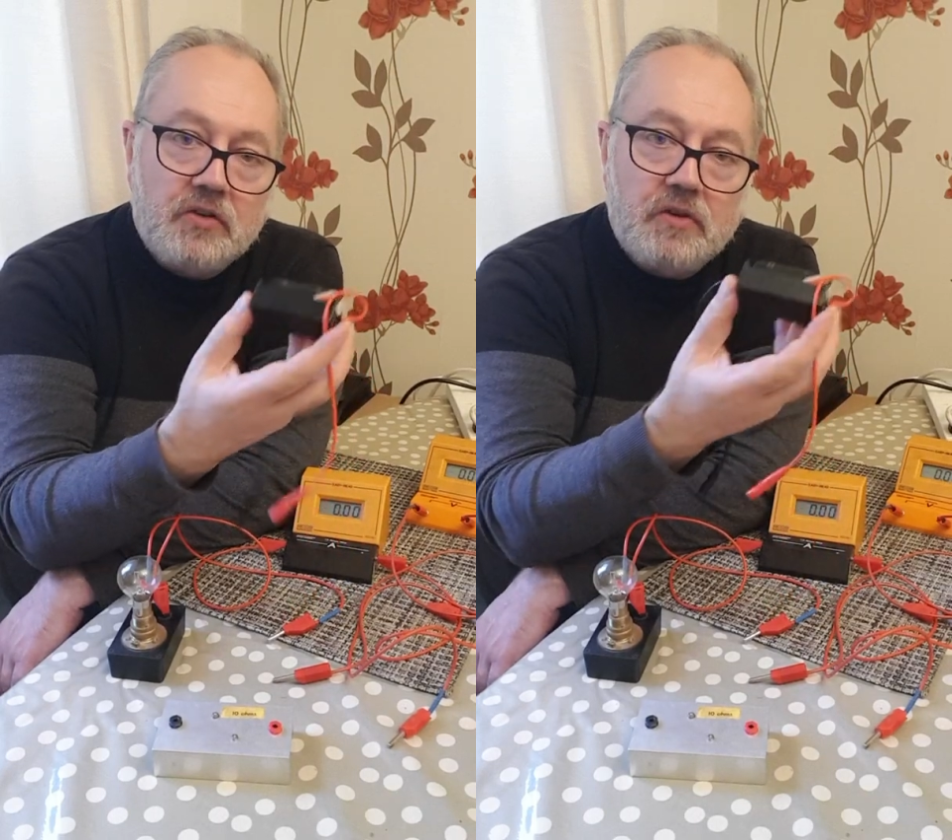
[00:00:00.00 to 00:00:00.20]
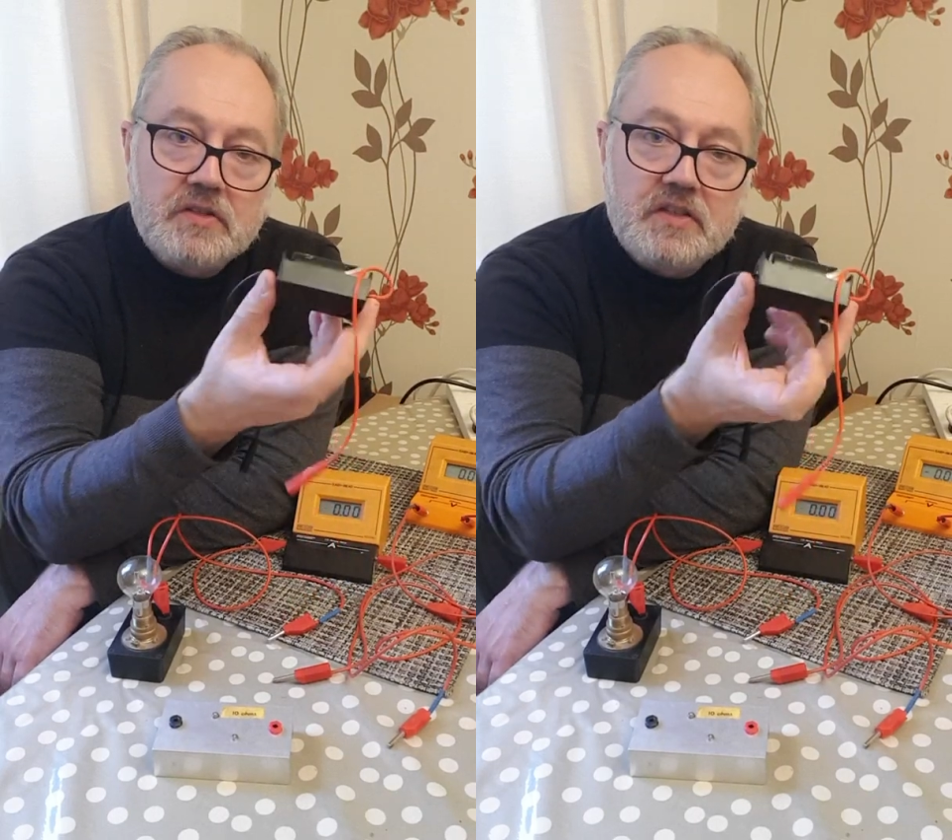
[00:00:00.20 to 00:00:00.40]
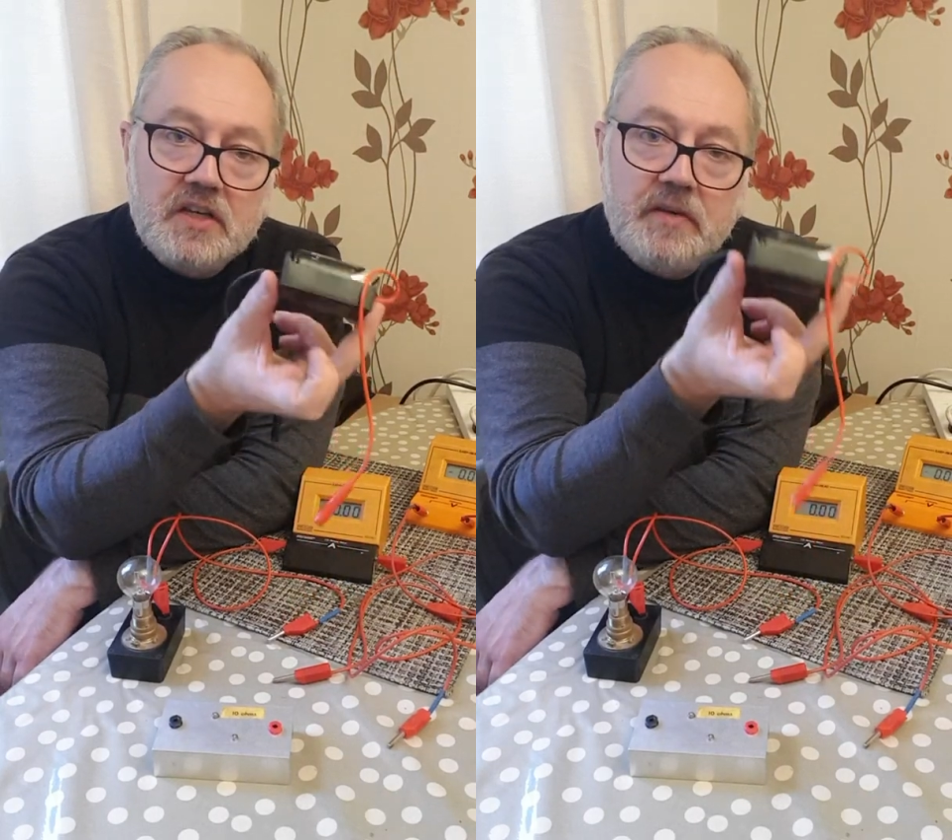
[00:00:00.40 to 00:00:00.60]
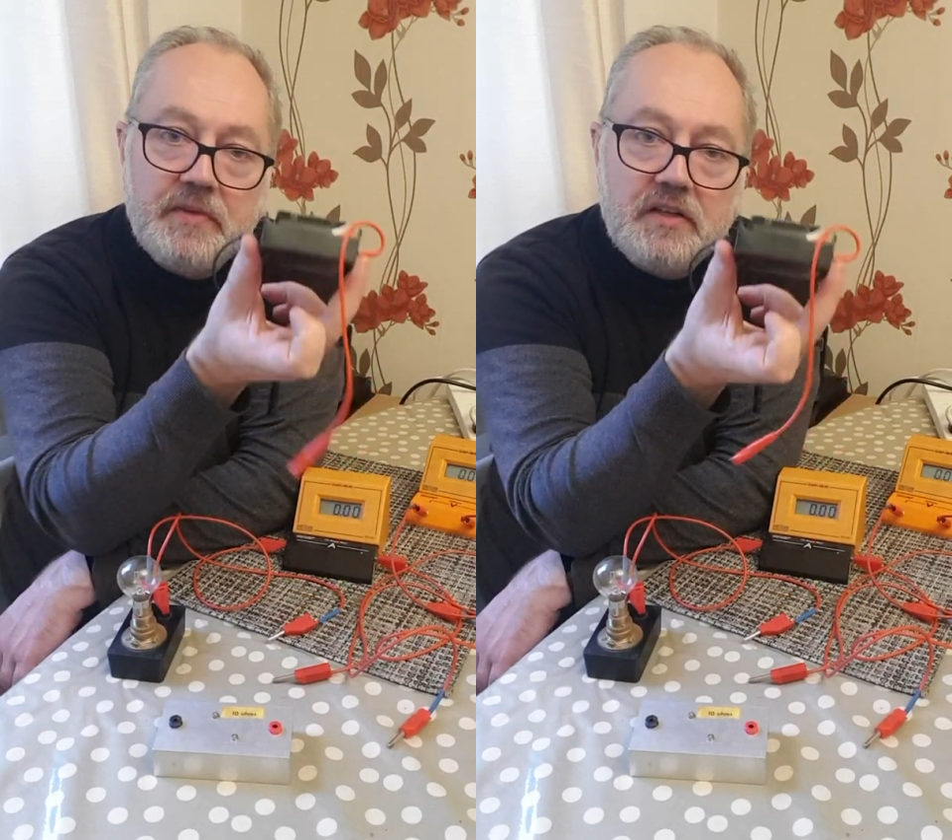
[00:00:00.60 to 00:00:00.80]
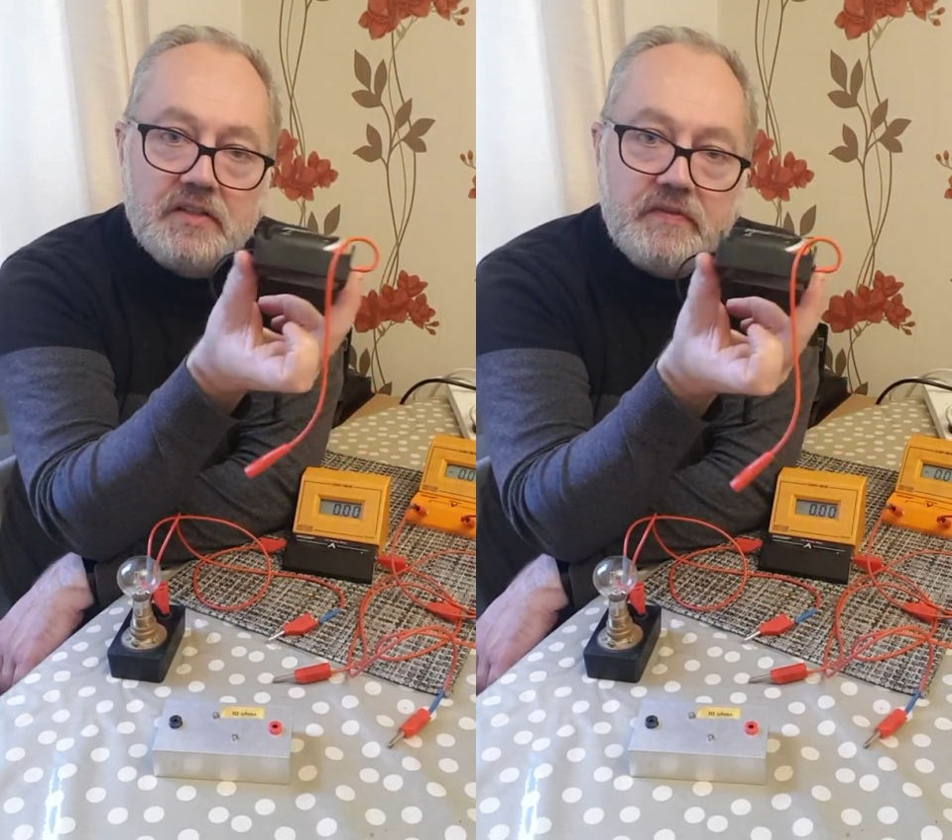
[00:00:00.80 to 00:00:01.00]
across the
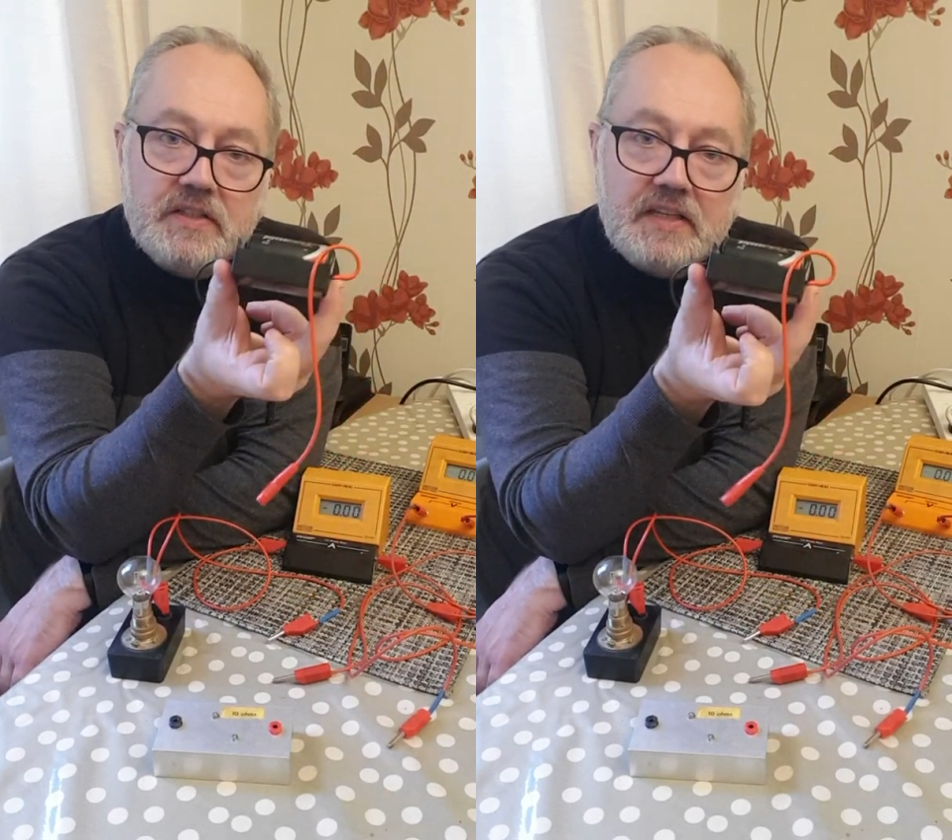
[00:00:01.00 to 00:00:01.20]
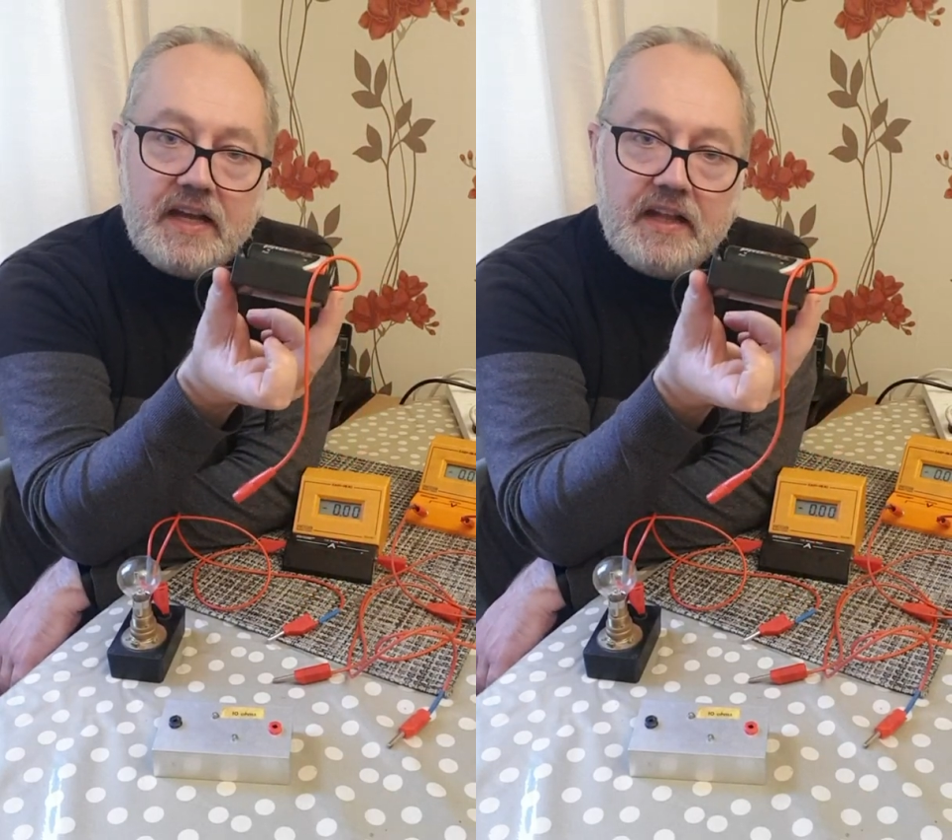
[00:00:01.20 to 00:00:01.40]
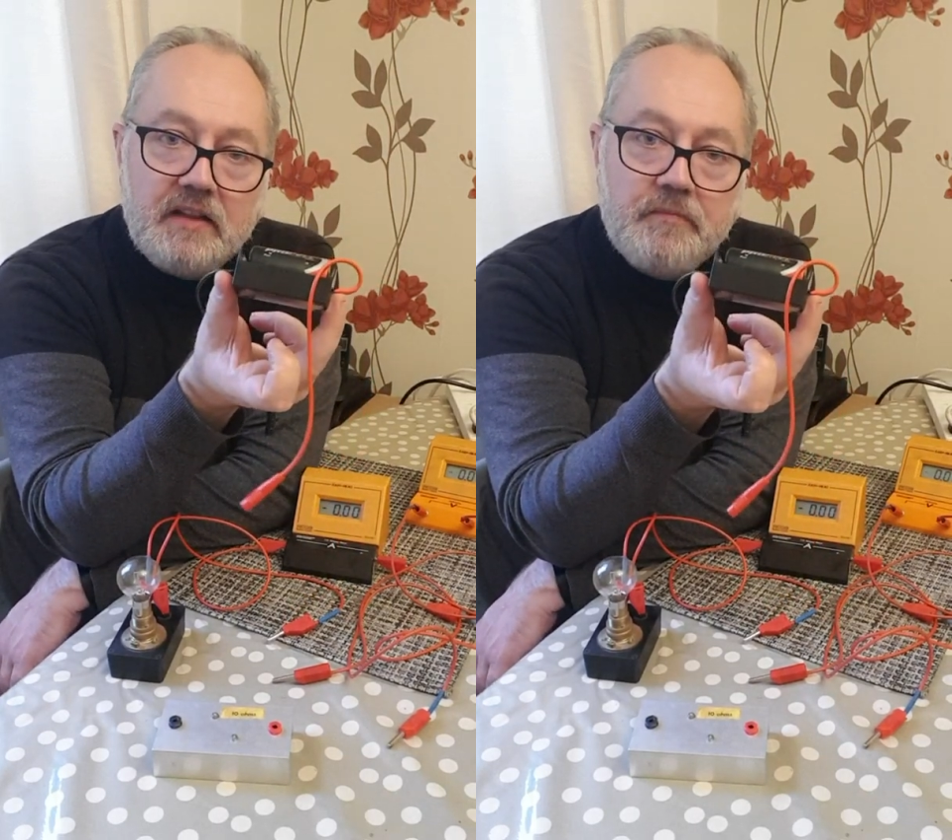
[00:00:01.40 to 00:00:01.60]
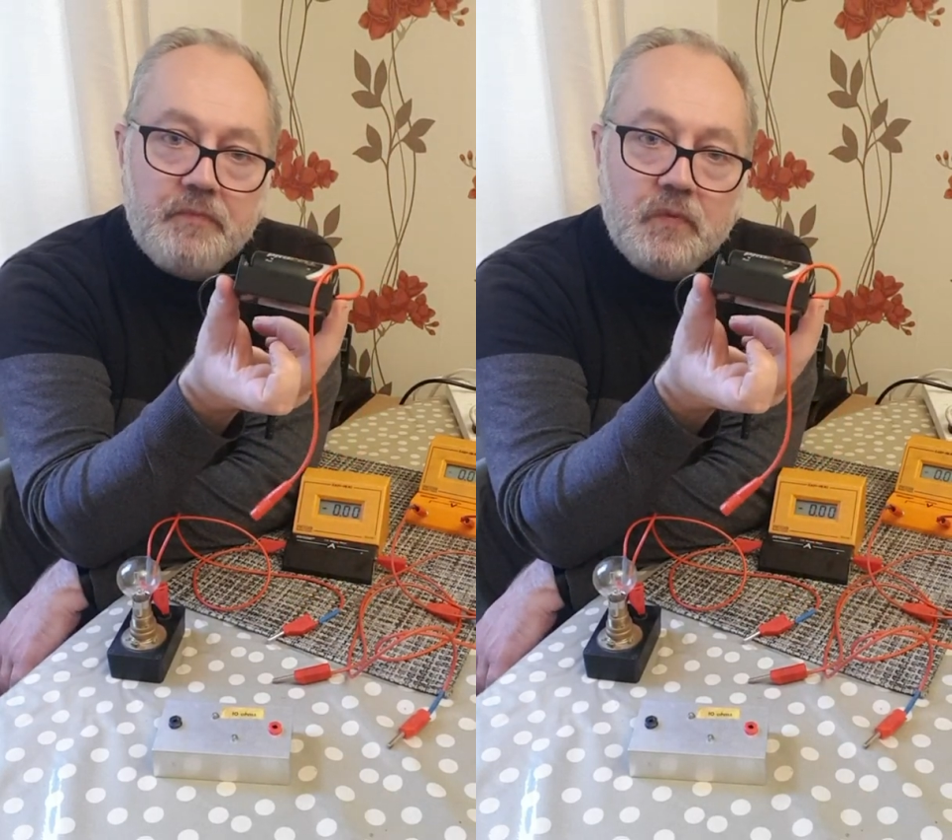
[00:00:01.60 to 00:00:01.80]
terminals of a cell